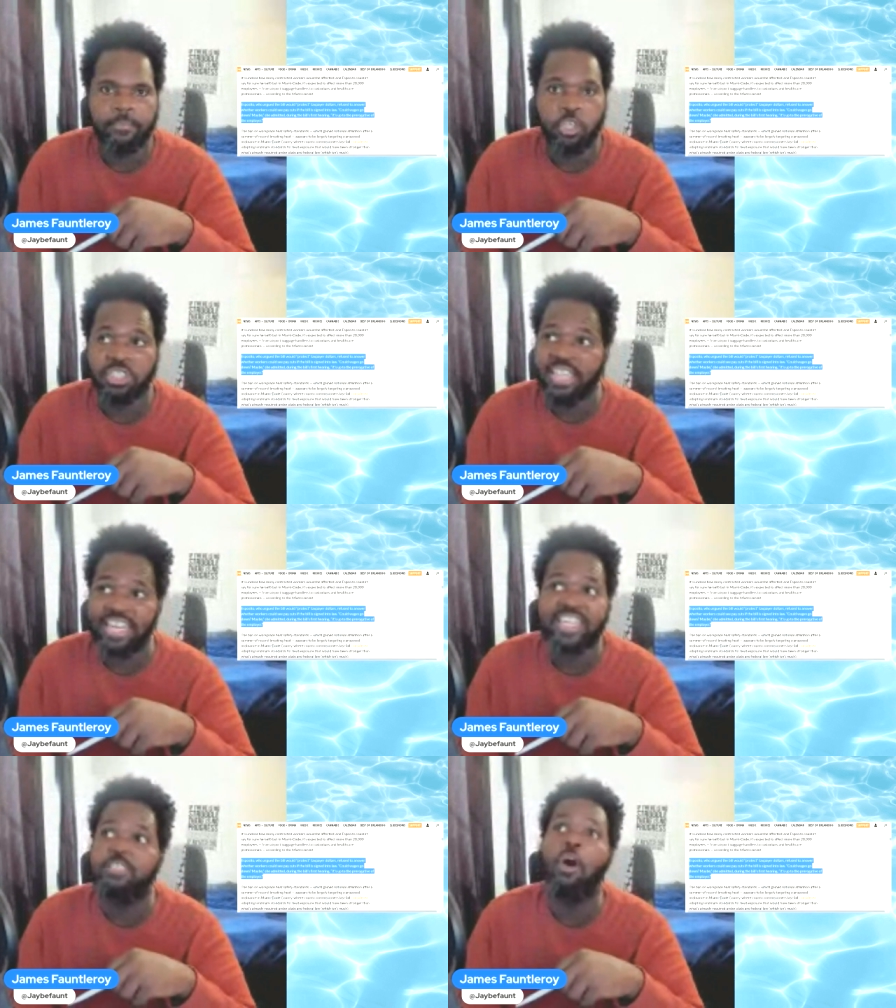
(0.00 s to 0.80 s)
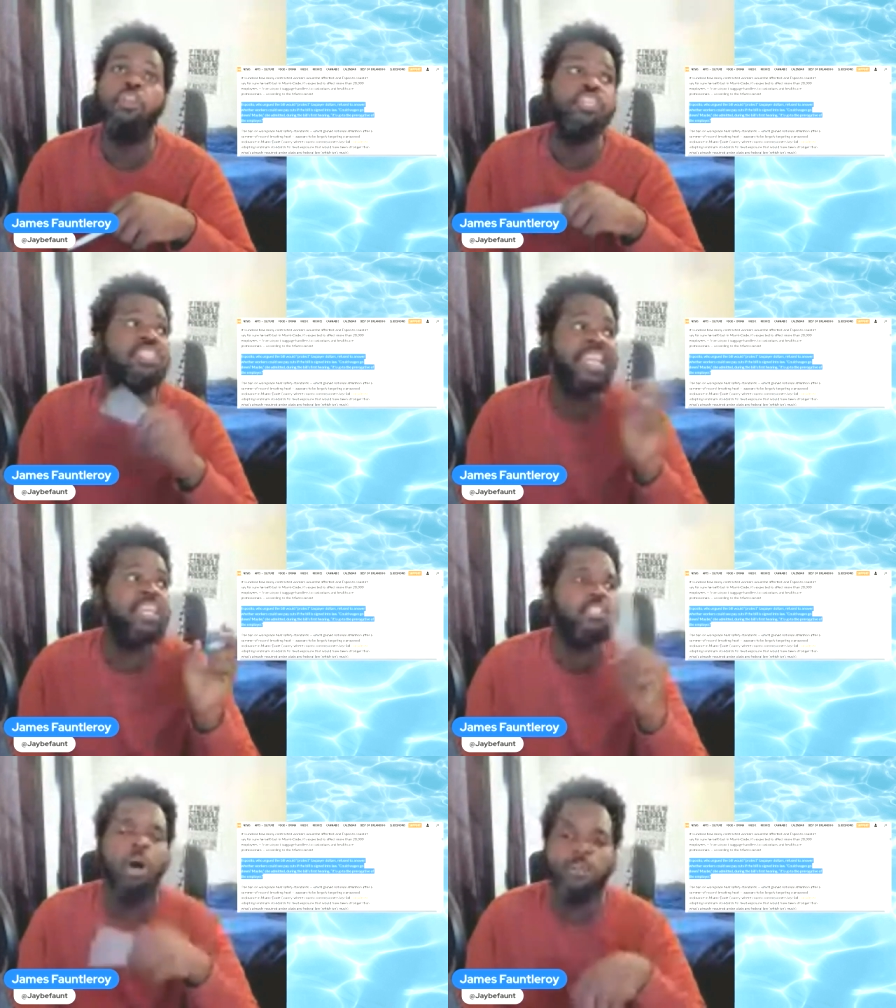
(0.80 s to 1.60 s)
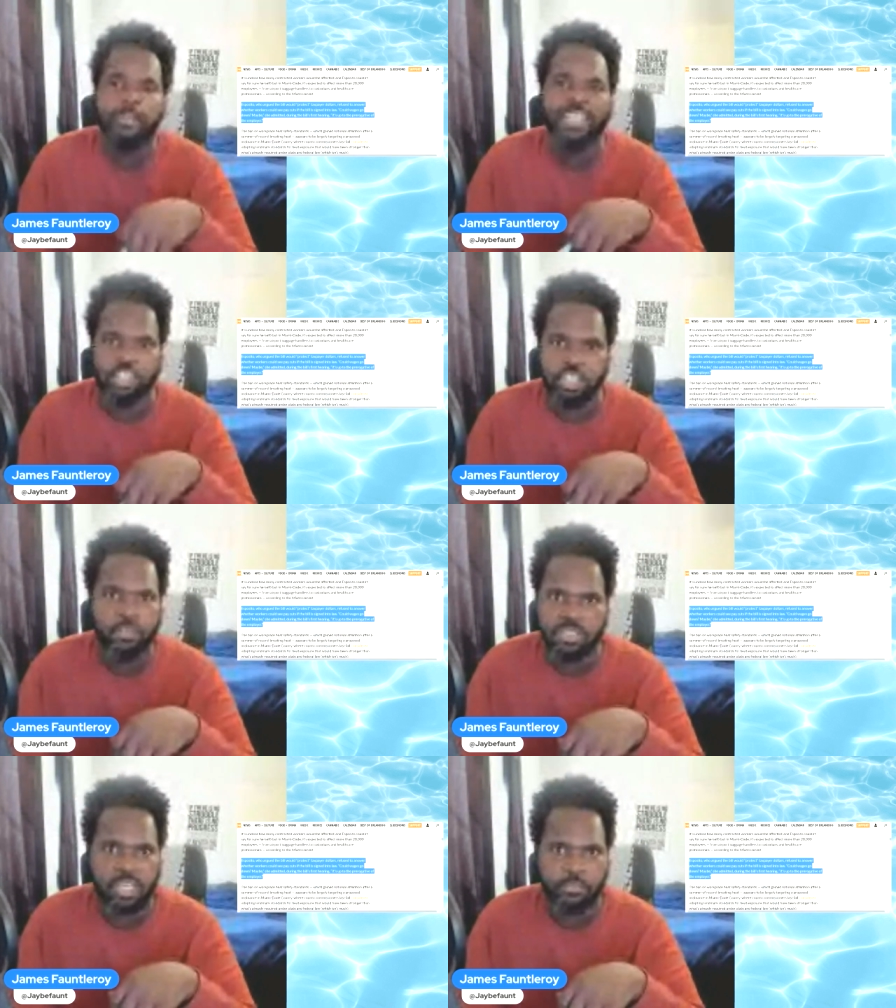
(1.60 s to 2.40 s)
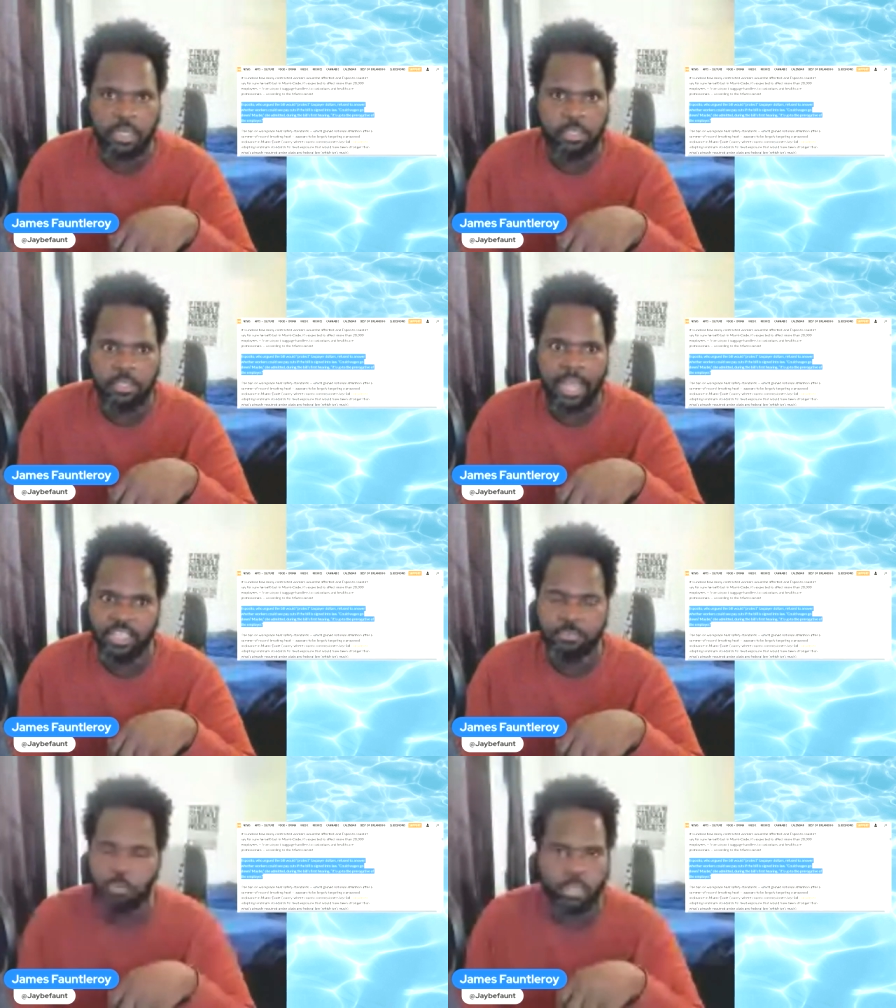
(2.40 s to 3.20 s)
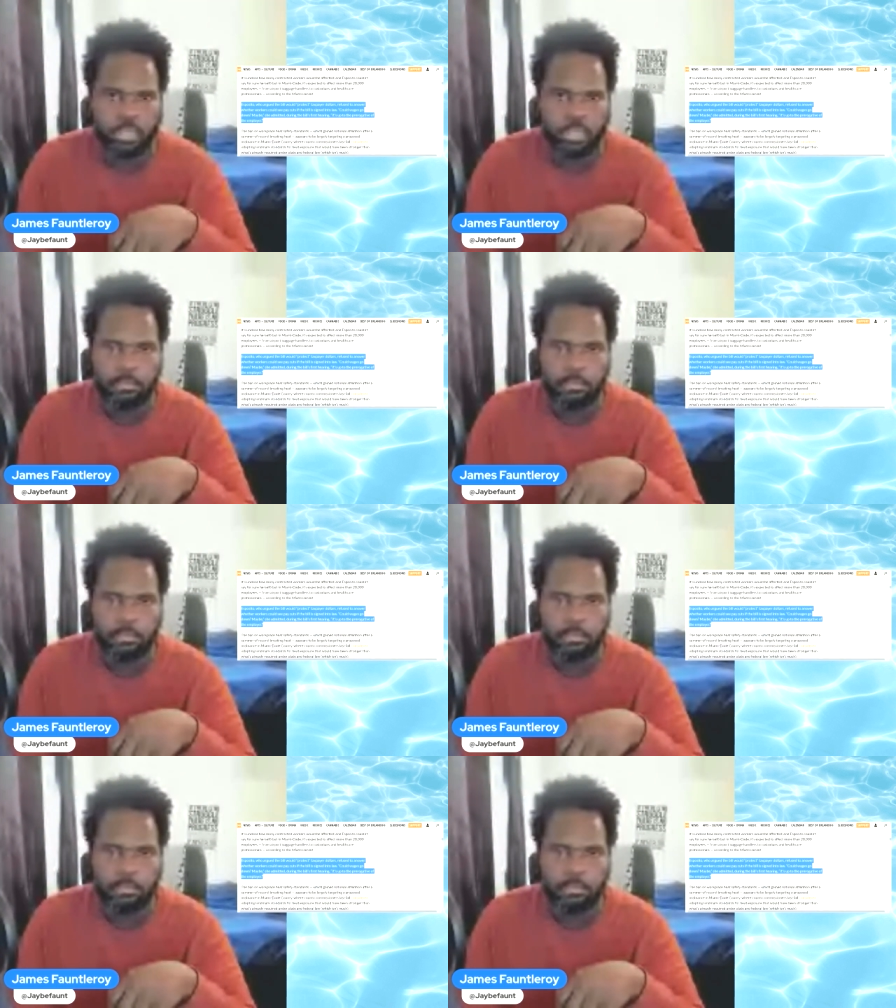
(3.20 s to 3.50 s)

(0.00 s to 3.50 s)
They're setting us. They're setting us all the way back to chattel slavery at this point.